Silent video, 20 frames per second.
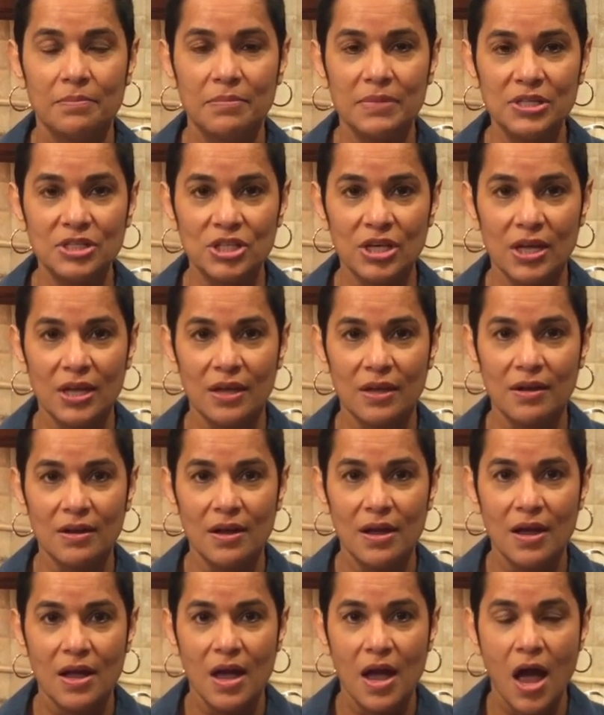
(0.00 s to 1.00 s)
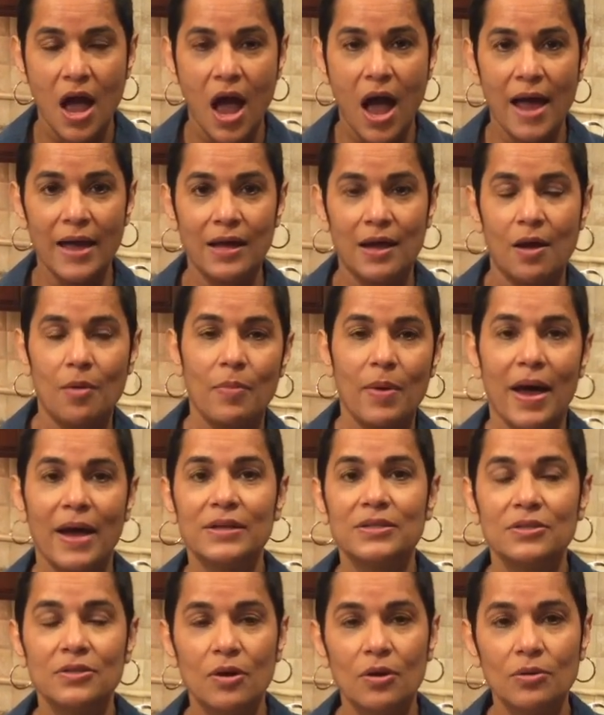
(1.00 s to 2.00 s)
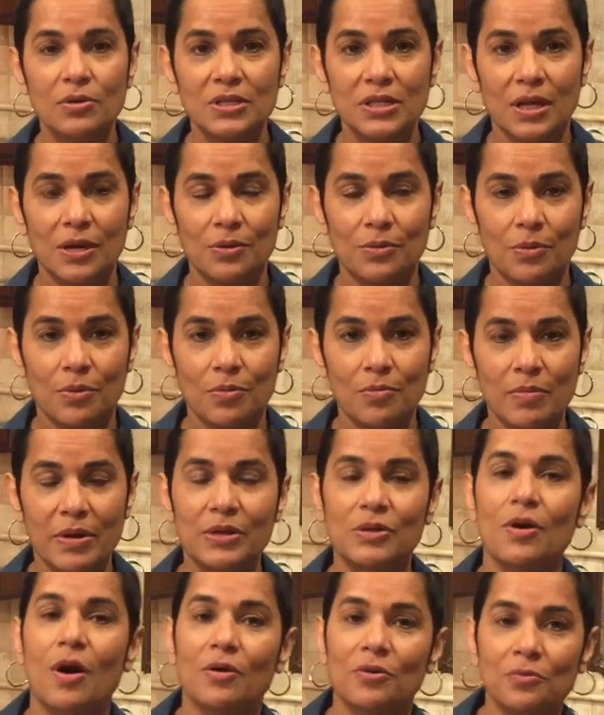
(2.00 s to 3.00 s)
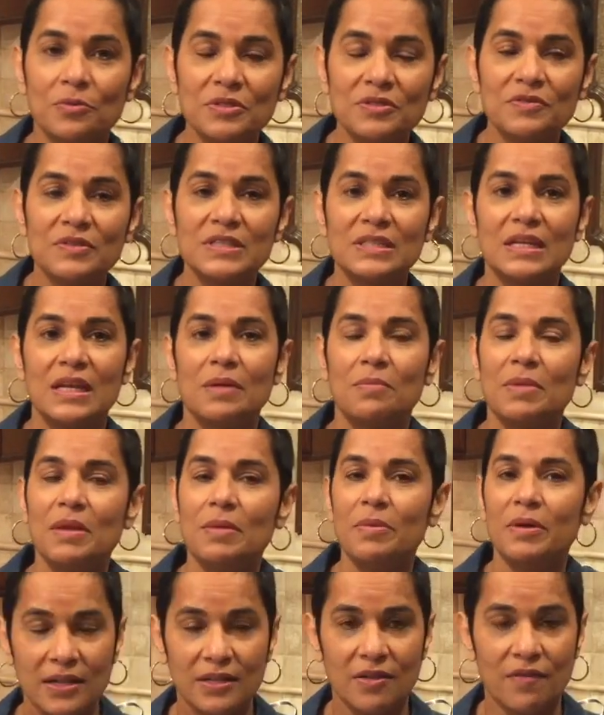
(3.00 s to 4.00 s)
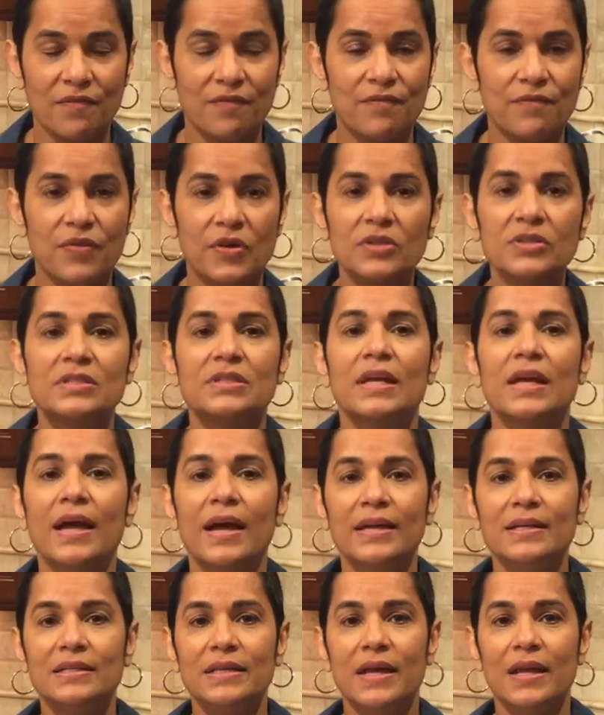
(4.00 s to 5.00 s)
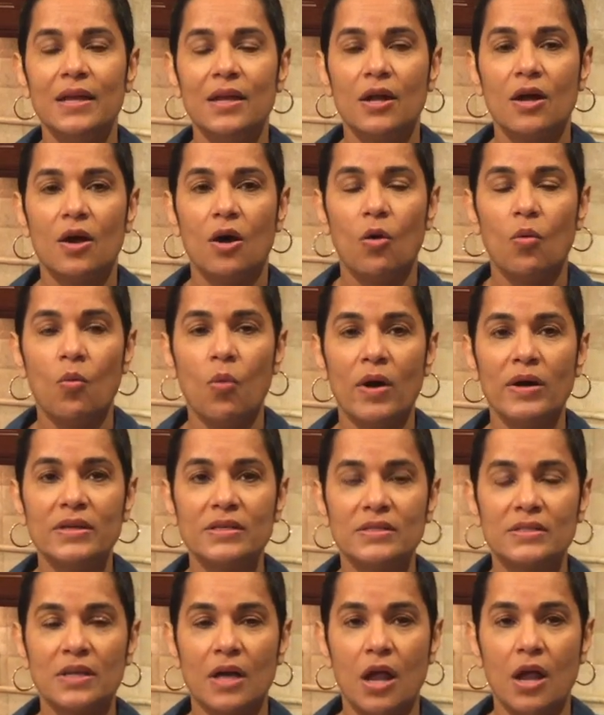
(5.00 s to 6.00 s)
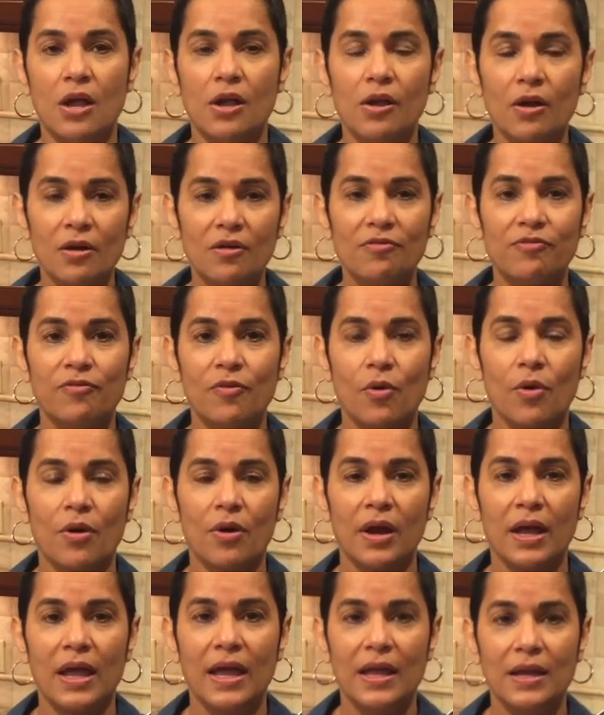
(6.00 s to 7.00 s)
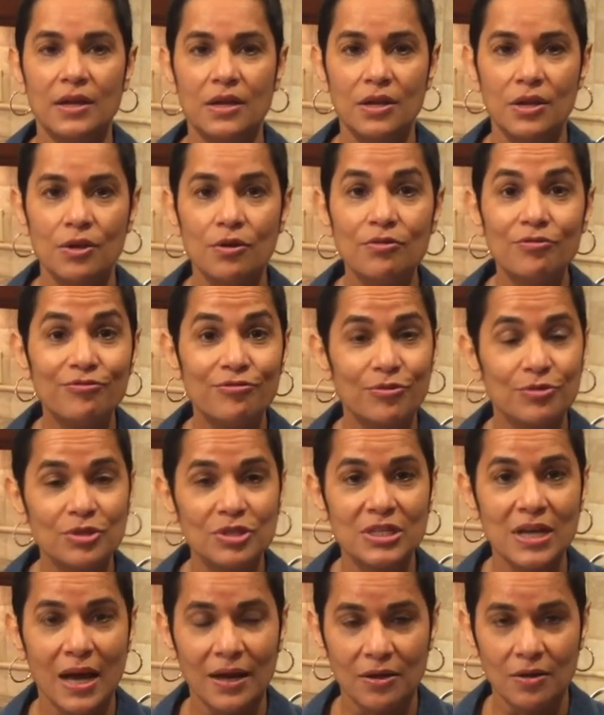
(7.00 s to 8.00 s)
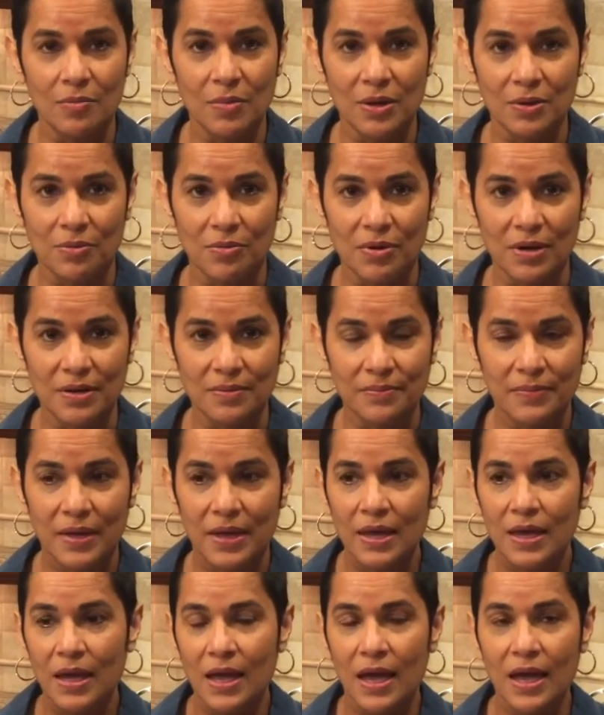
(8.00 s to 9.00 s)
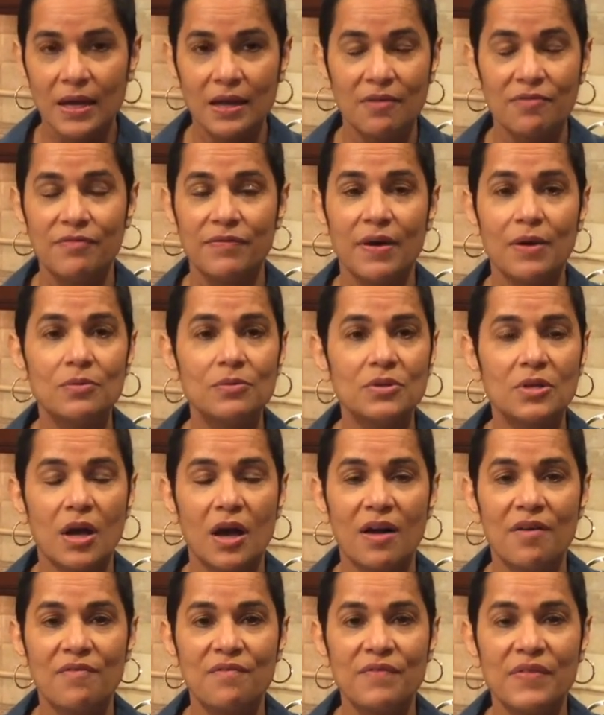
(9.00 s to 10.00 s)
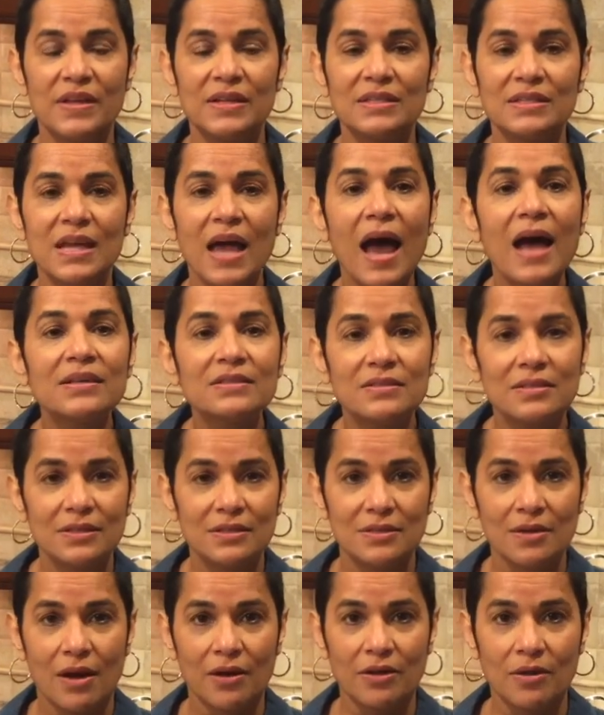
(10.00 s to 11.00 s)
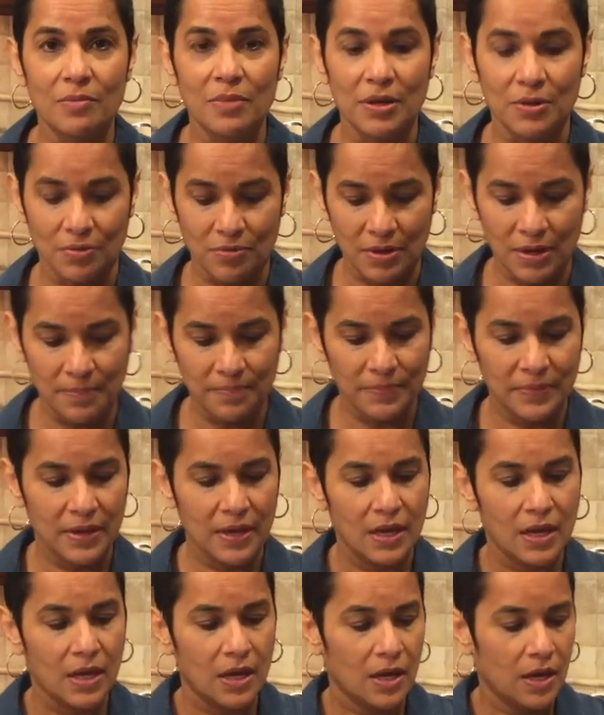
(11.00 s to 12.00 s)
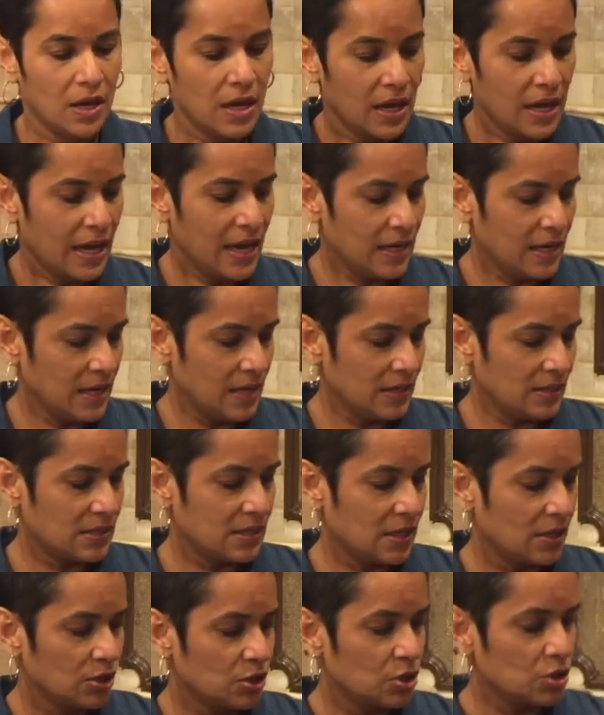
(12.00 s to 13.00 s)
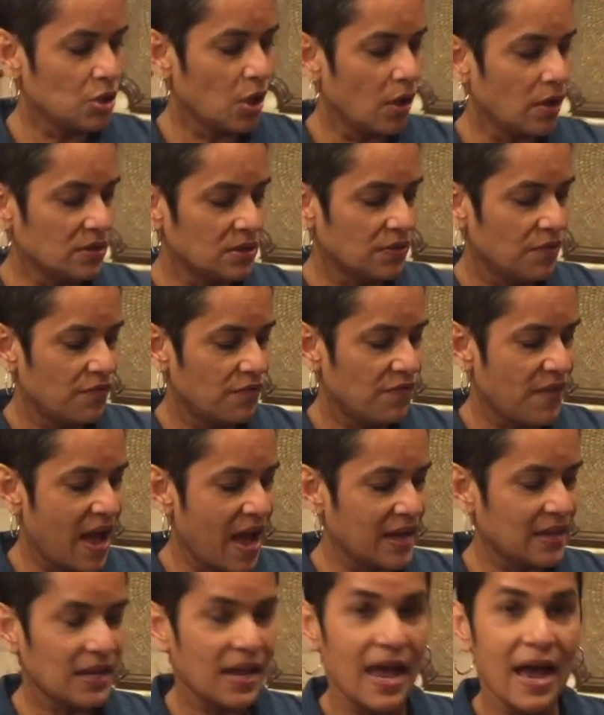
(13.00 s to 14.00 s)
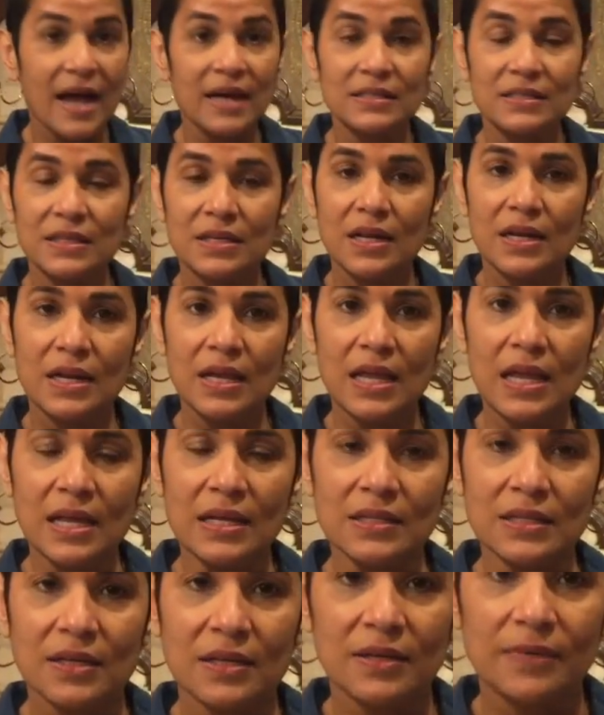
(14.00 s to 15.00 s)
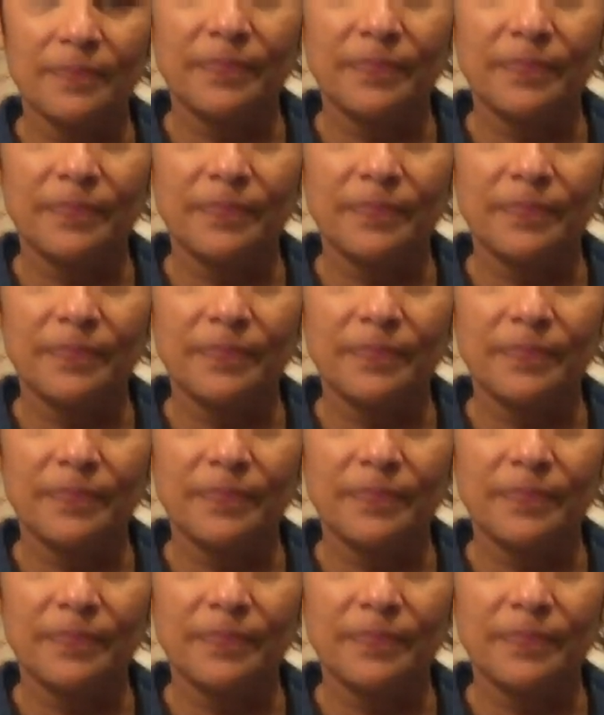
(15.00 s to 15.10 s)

Michigan, I got back to the hotel room. My daughter was visiting me, and the first thing I did was look for a new food documentary, and I found a fantastic documentary. It is Salt, Fat, Acid and Heat,